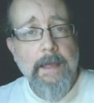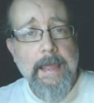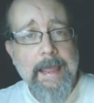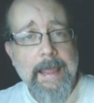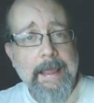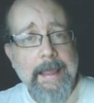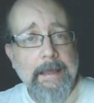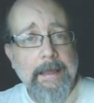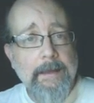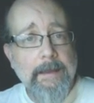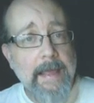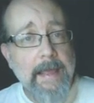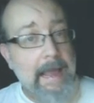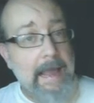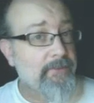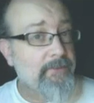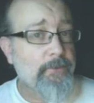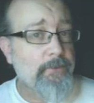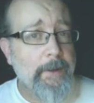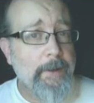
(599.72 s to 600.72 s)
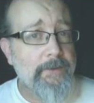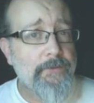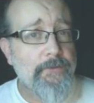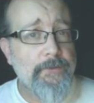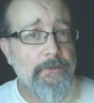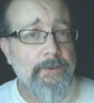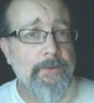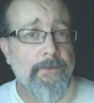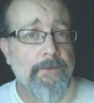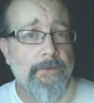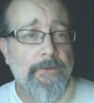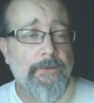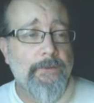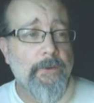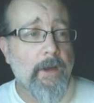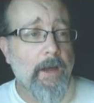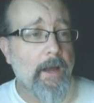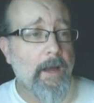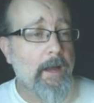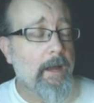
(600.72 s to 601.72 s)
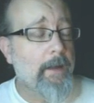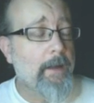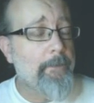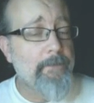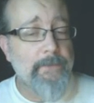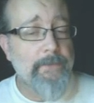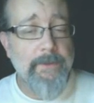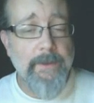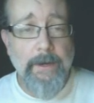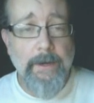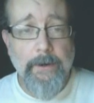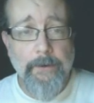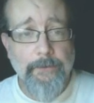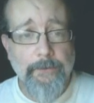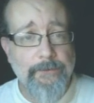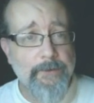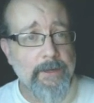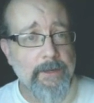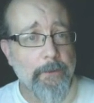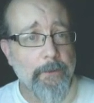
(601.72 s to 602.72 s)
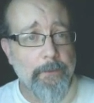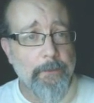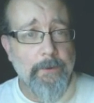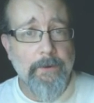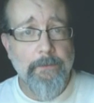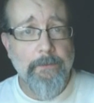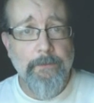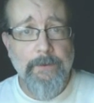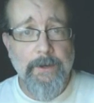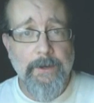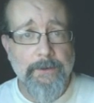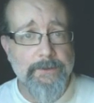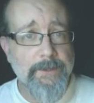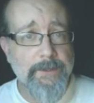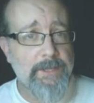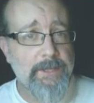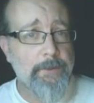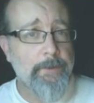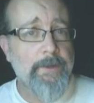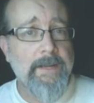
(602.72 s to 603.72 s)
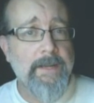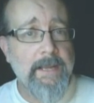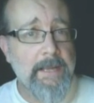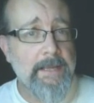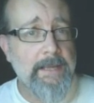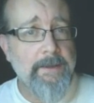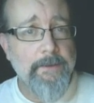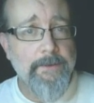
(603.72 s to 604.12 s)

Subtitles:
and ask questions. There's a Q&A